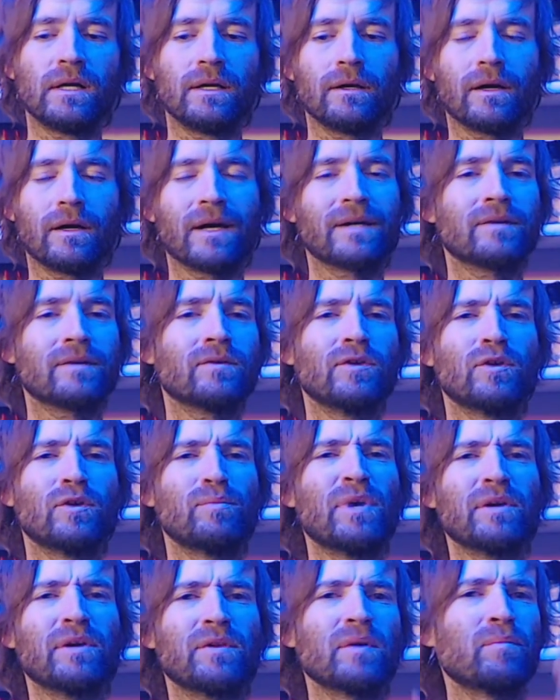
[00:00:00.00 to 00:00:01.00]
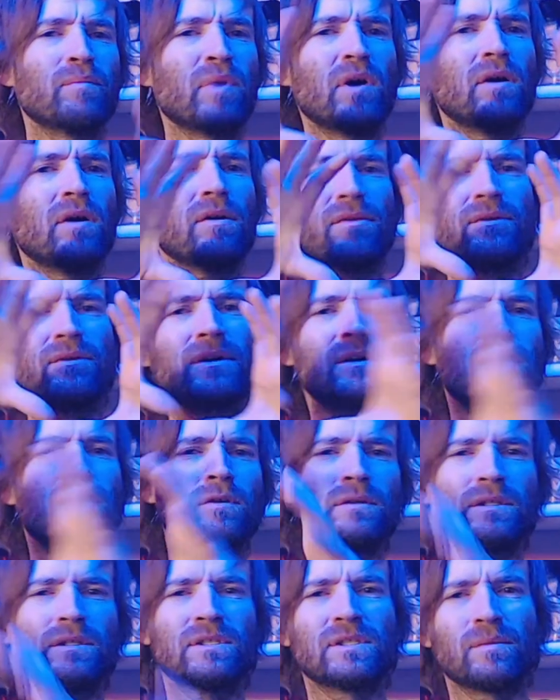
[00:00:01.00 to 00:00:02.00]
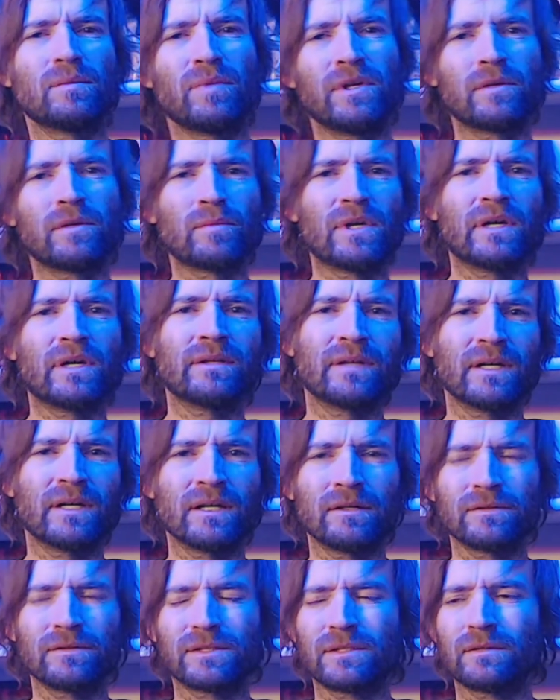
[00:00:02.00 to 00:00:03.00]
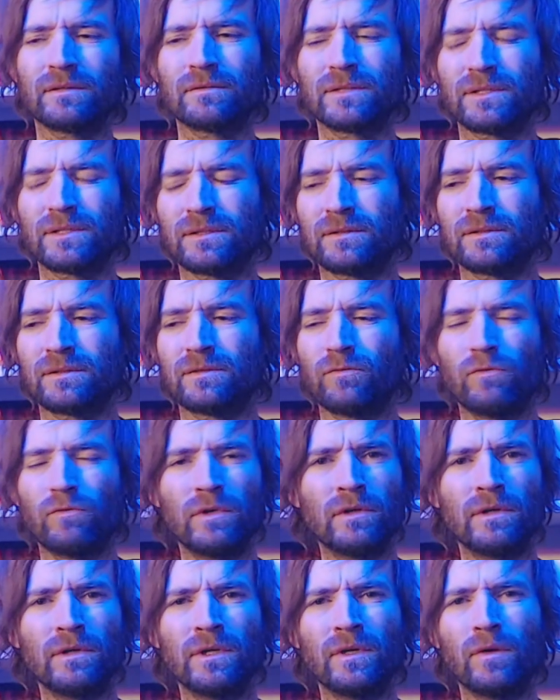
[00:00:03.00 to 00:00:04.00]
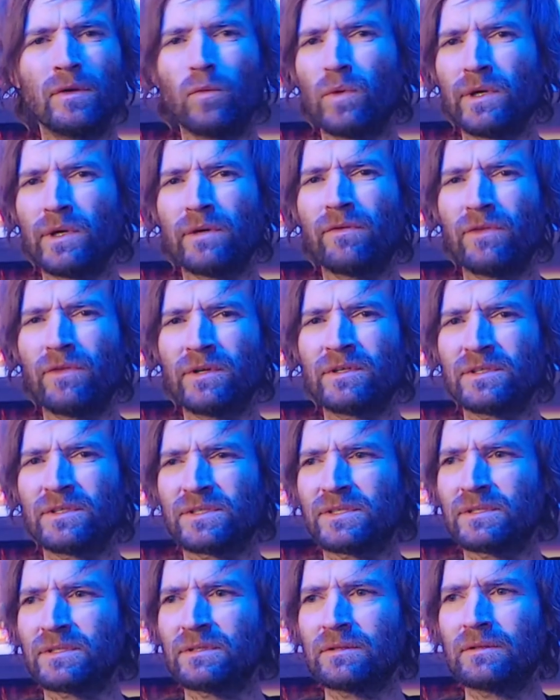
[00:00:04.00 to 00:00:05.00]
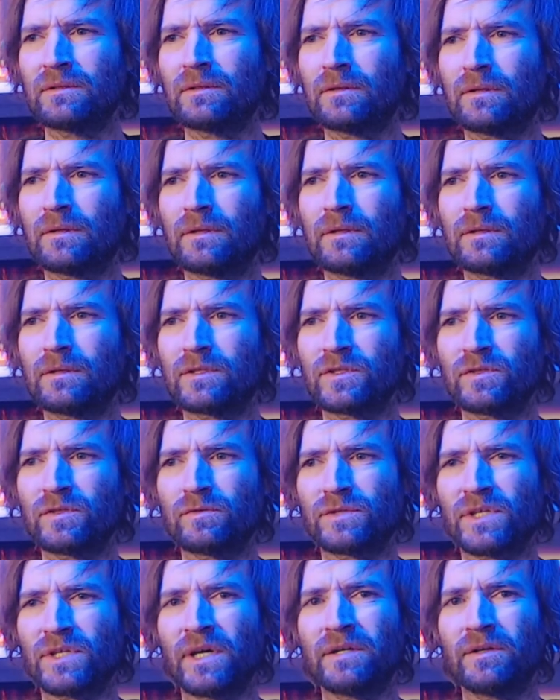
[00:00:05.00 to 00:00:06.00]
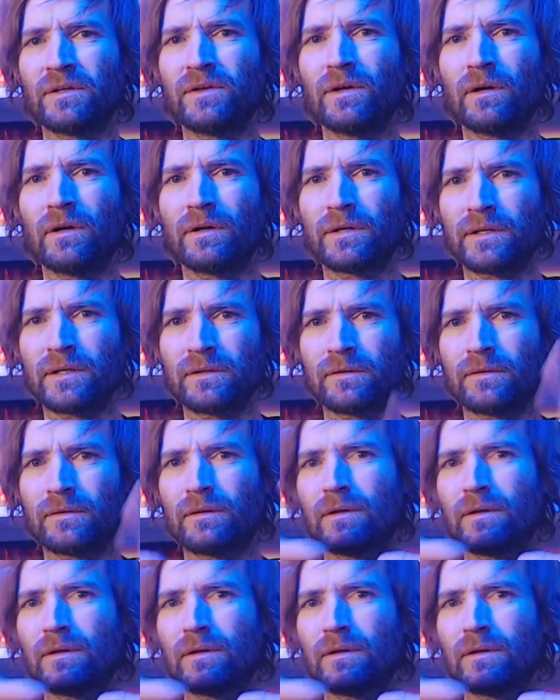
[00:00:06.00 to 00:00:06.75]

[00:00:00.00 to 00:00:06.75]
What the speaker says: I don't know about that ball thing going disappearing behind the house. That was just really a weird thing to see because it was kind of dark, and